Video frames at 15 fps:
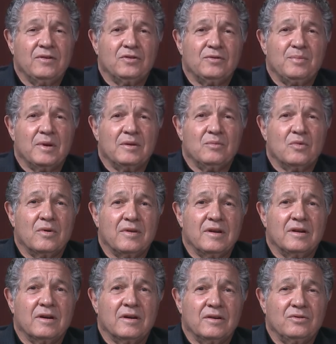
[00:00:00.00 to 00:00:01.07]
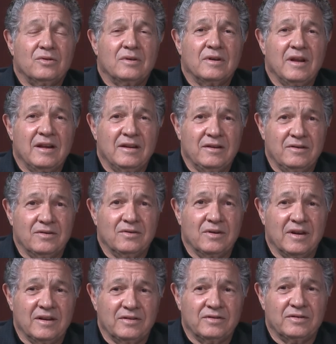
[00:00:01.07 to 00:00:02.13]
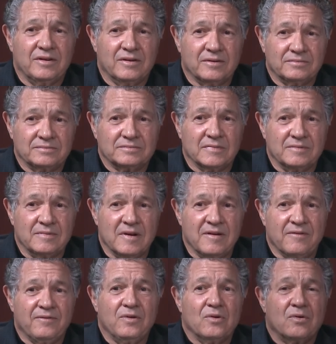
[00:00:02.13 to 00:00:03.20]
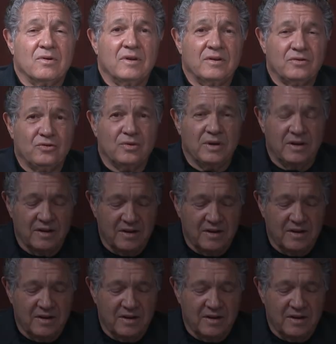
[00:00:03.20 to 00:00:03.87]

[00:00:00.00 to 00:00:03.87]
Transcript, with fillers: you spend more than 182 days here, if you are in a treaty